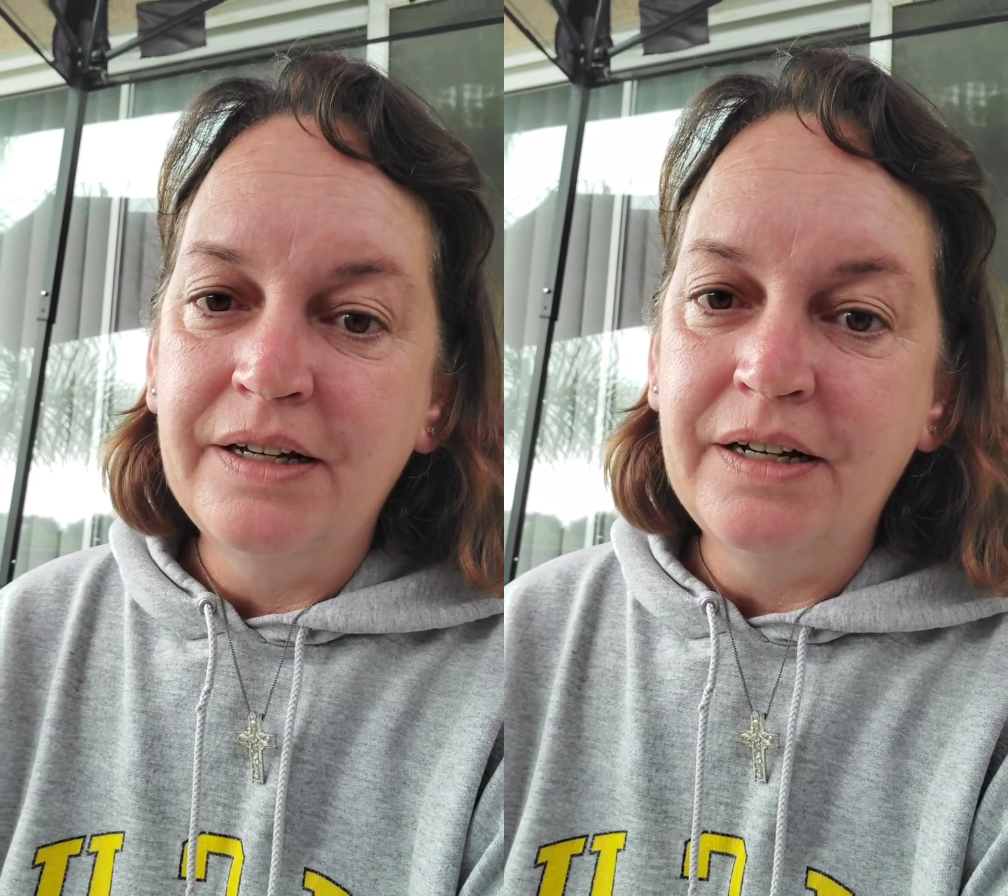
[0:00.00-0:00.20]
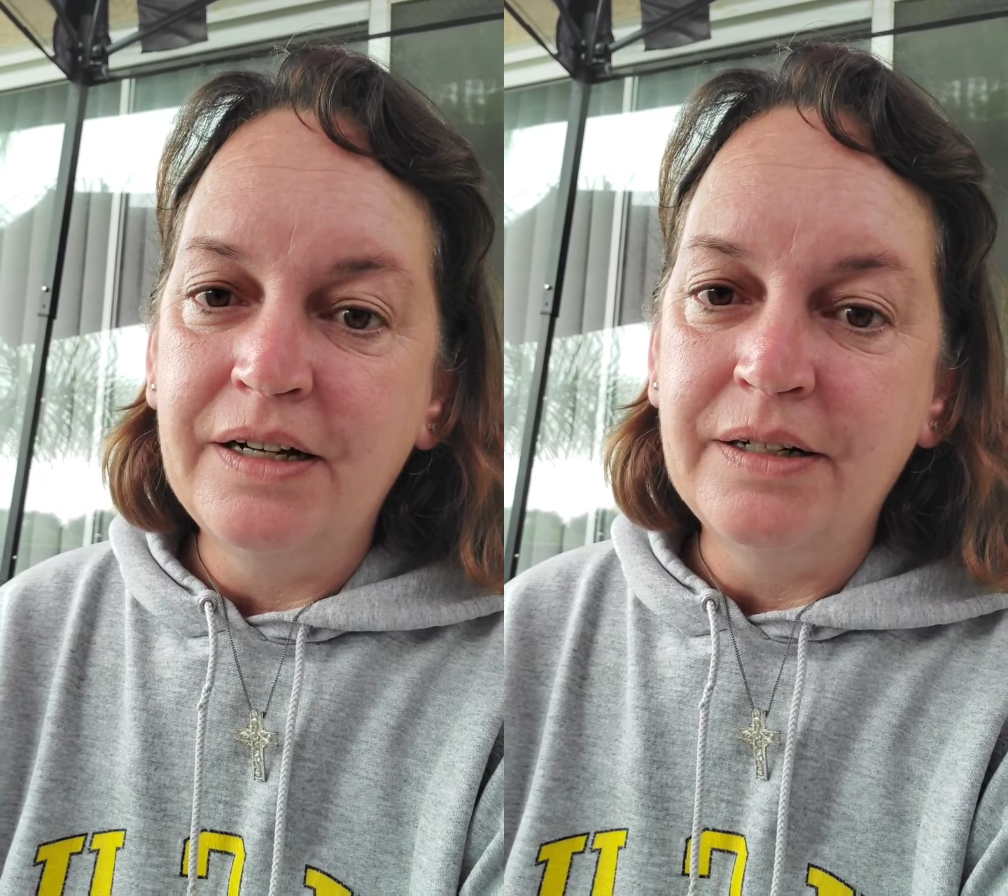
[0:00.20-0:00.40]

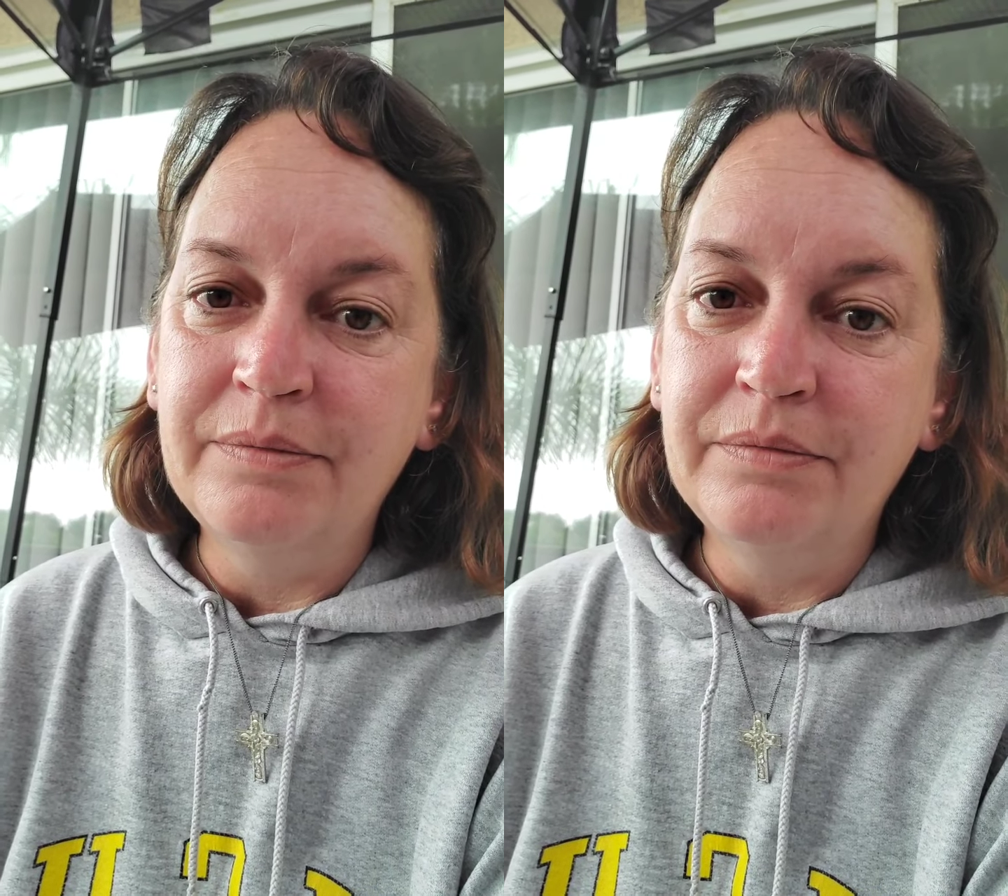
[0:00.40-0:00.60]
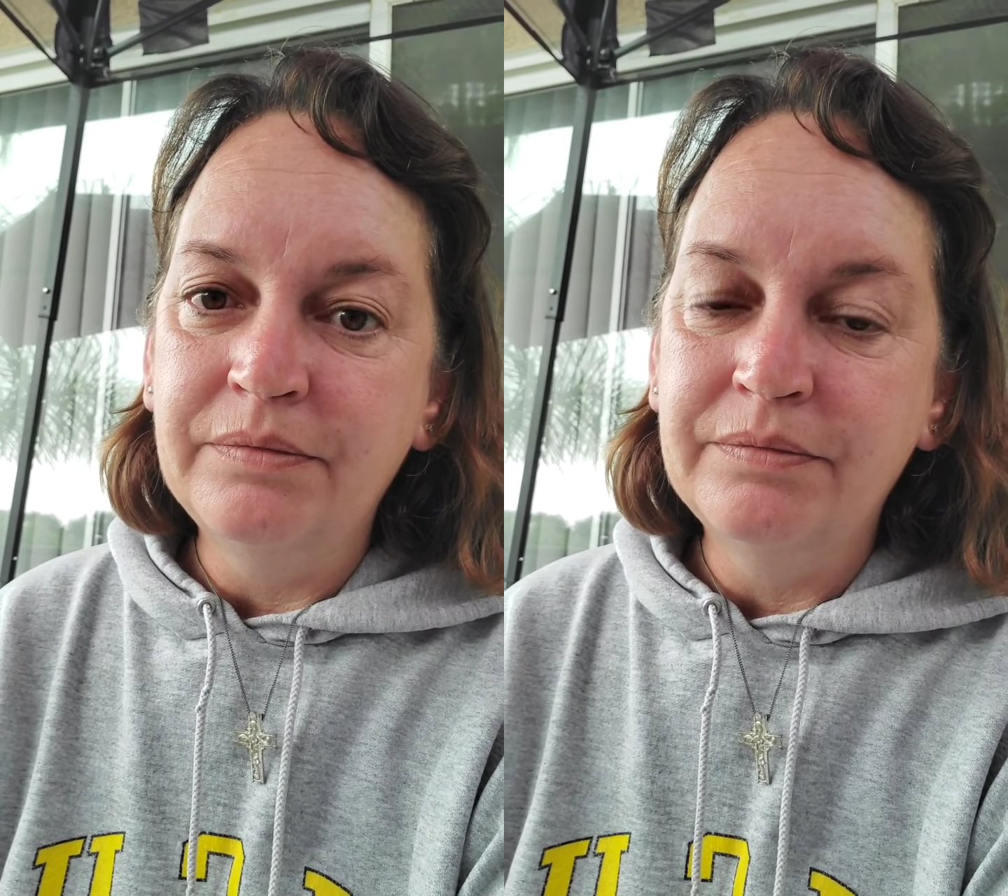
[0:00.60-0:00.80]

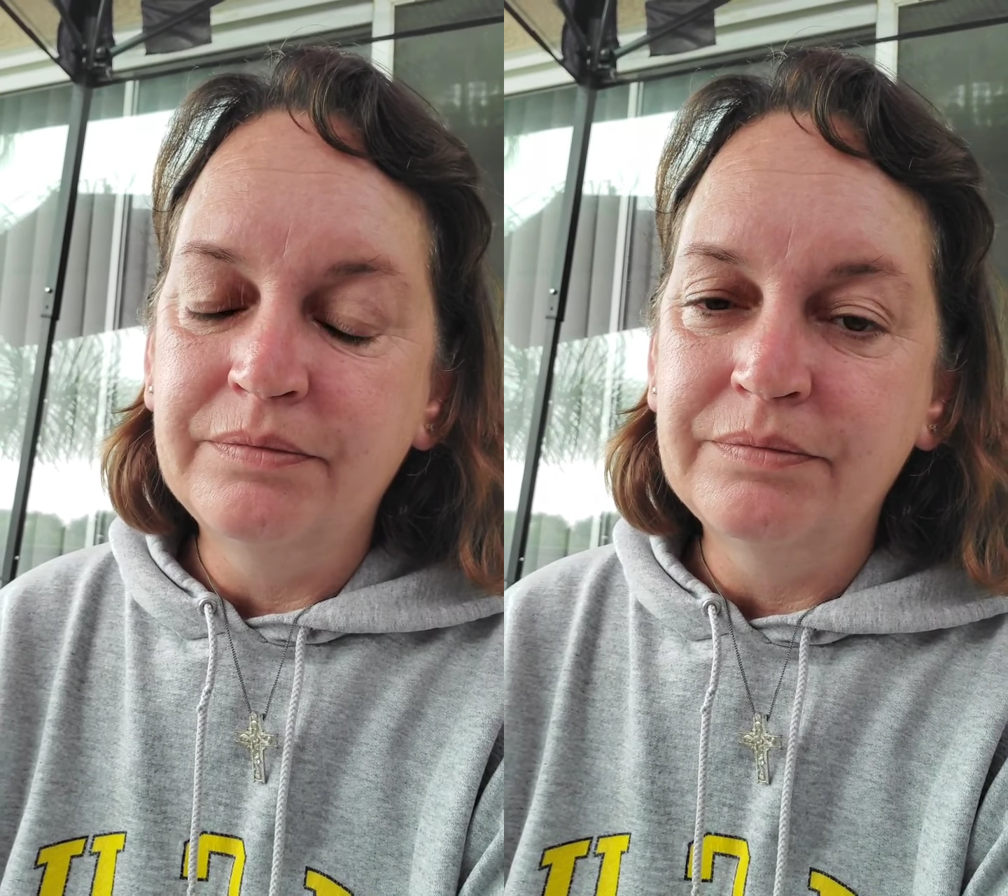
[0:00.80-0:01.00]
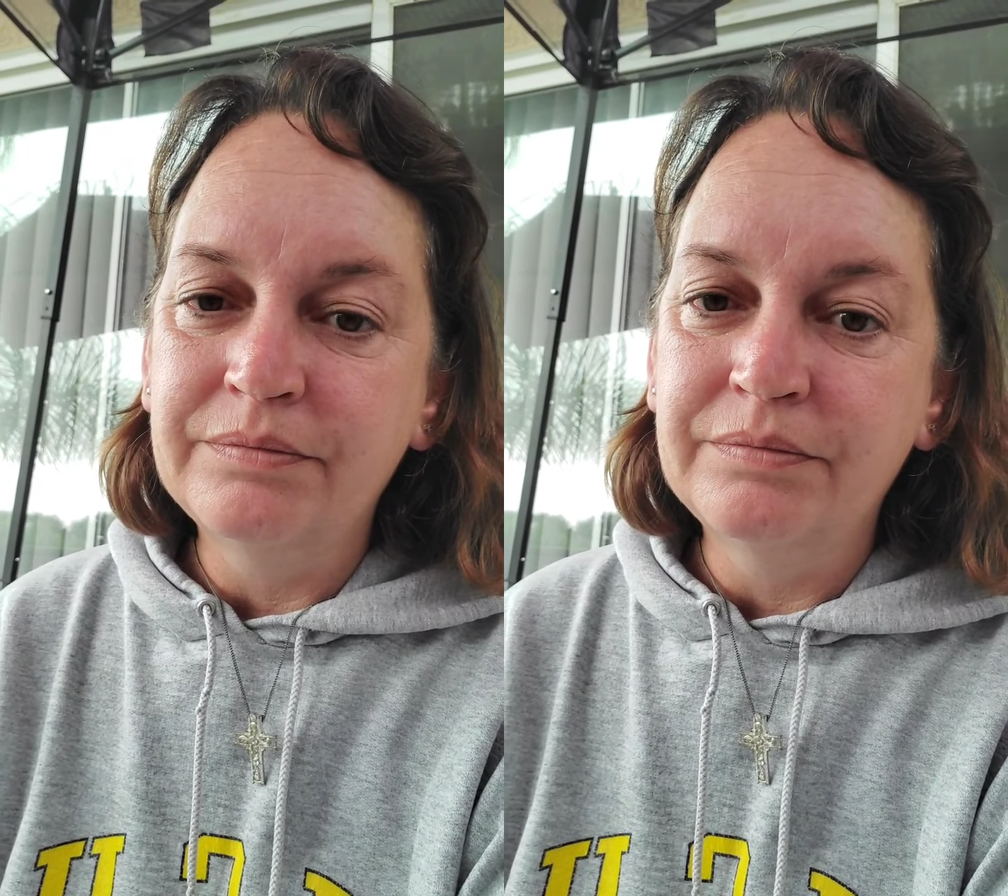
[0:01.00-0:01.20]

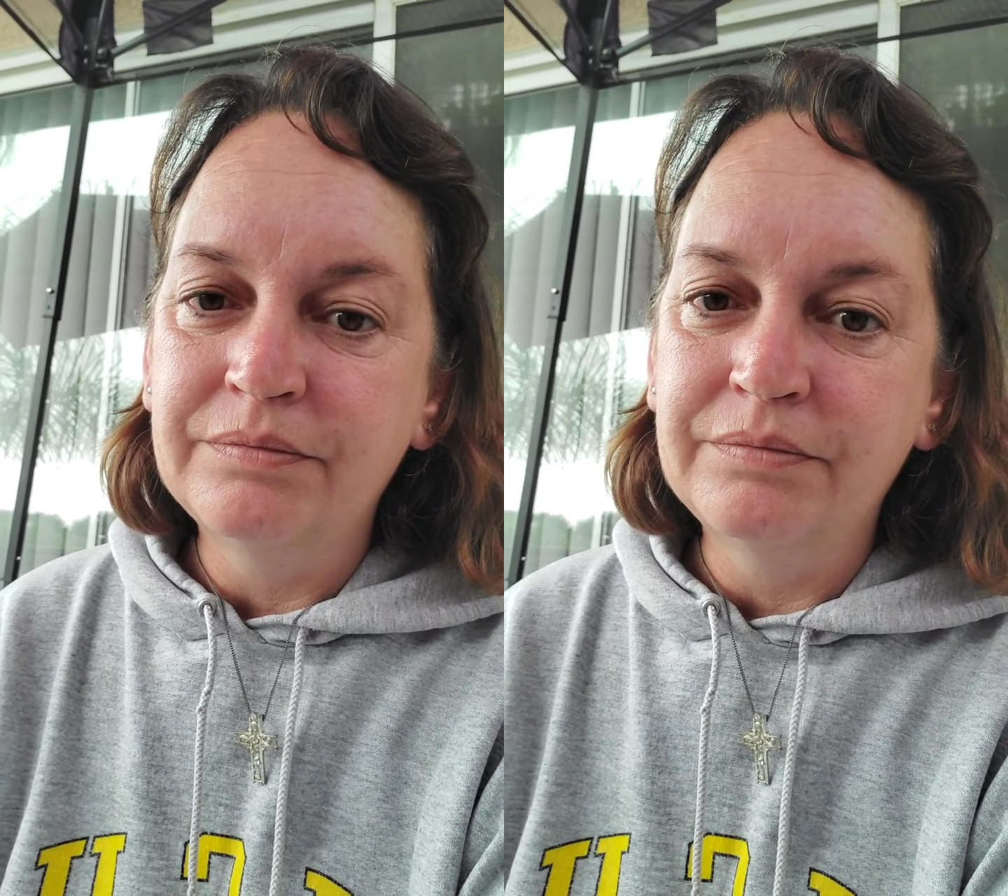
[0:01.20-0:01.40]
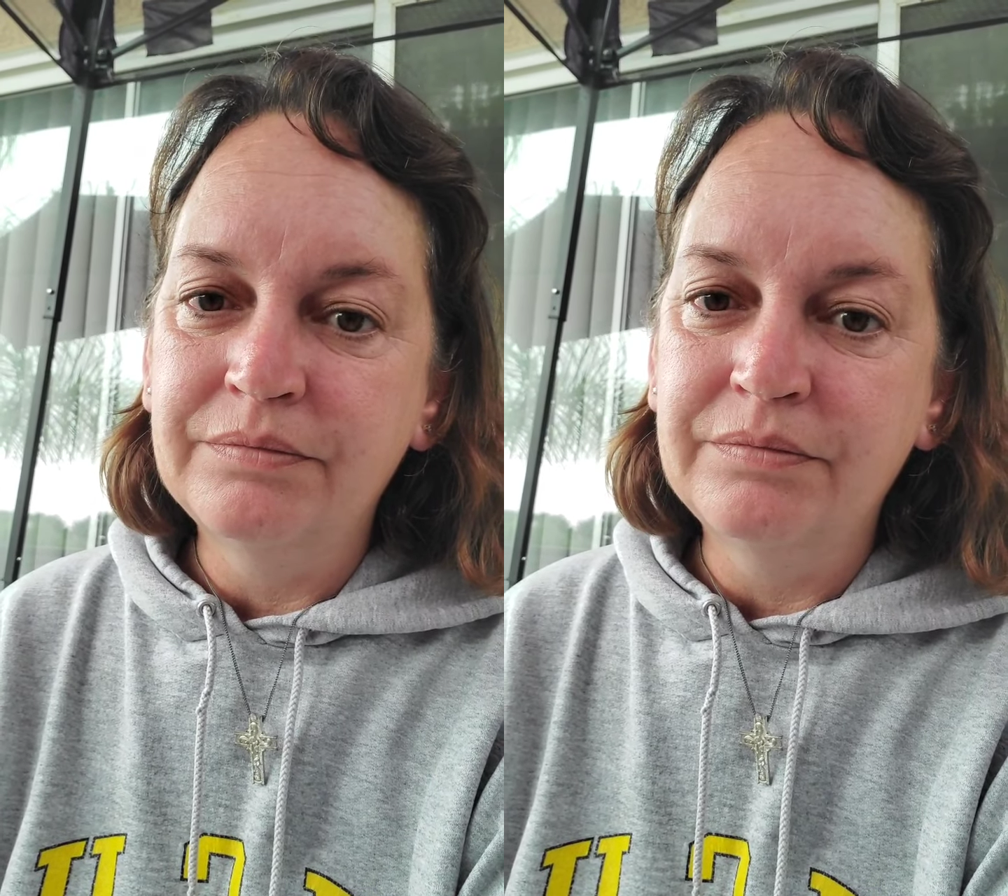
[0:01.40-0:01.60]

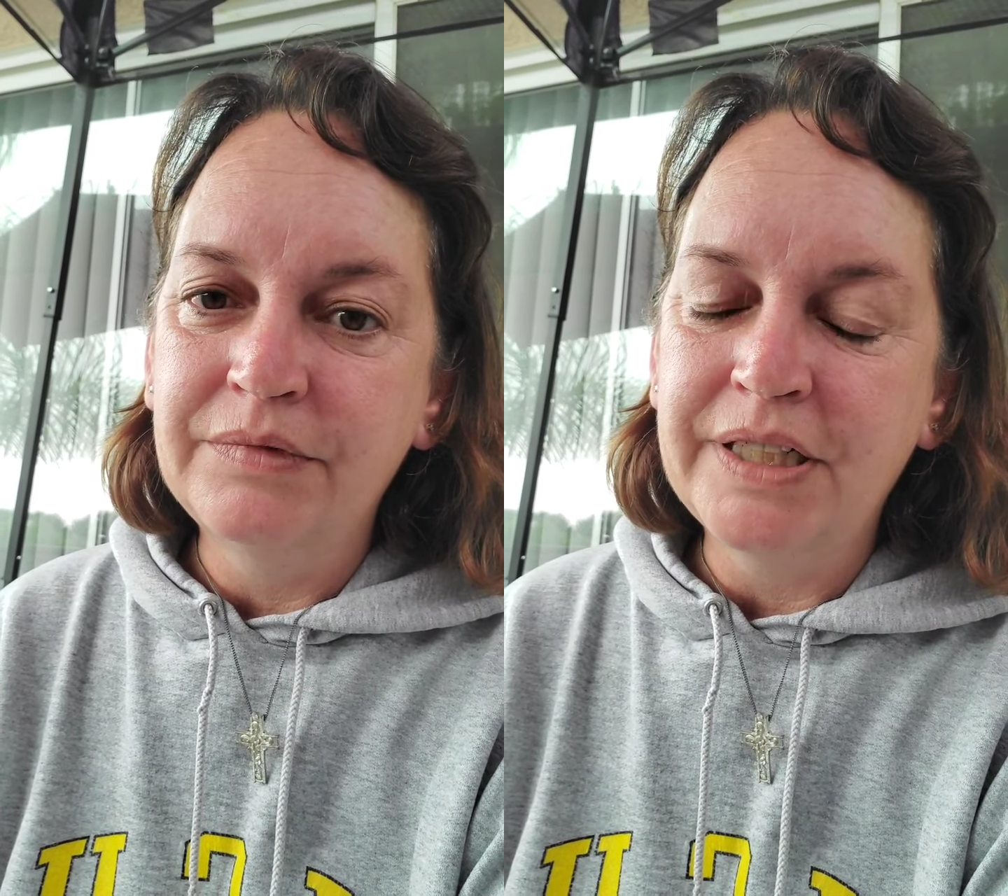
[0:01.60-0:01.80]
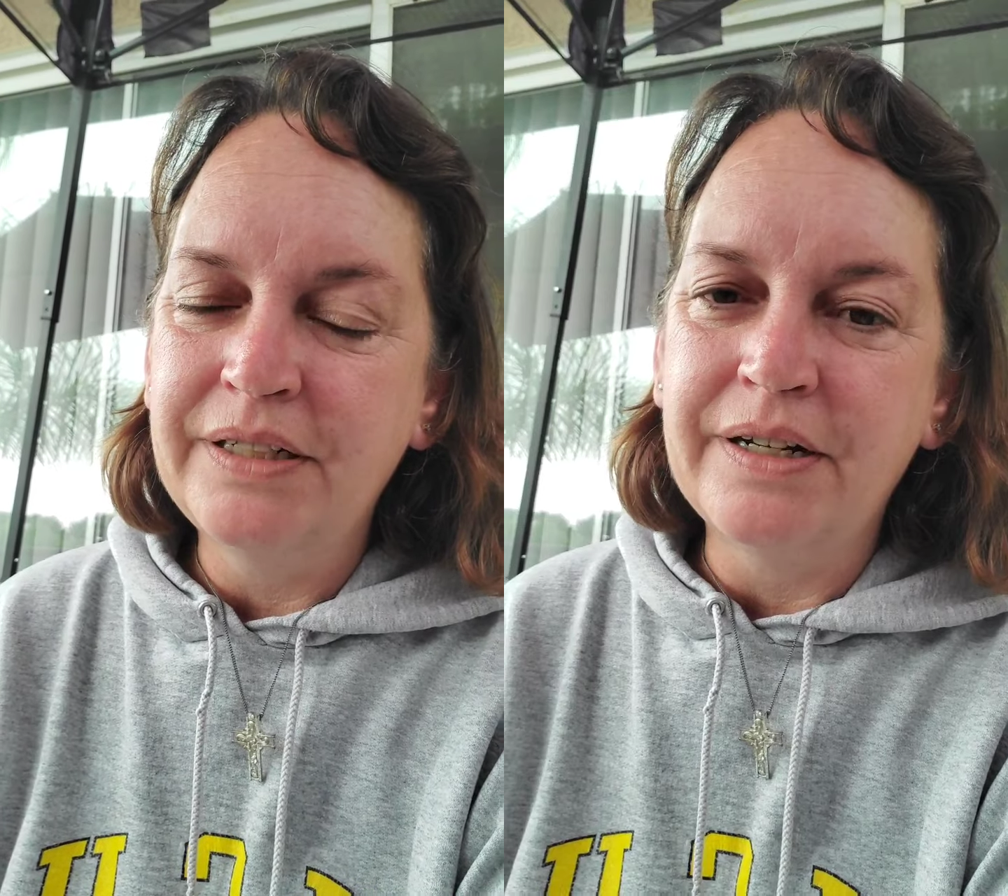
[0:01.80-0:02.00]

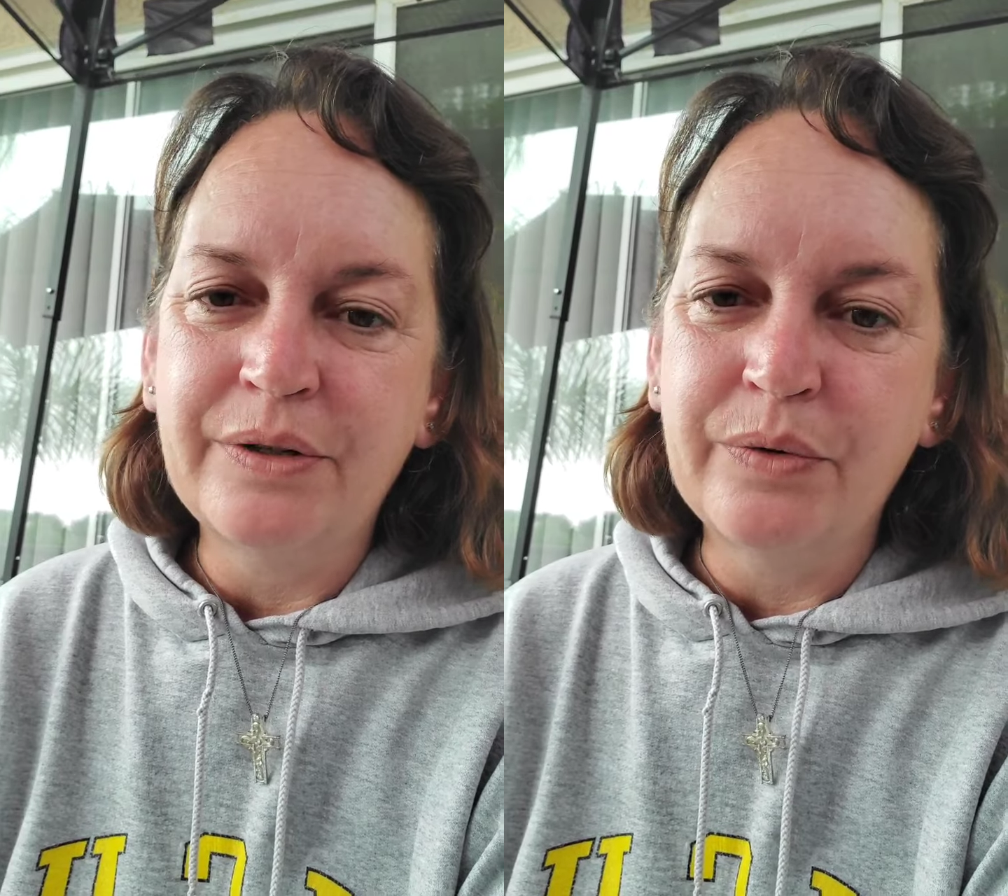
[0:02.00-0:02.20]
that's not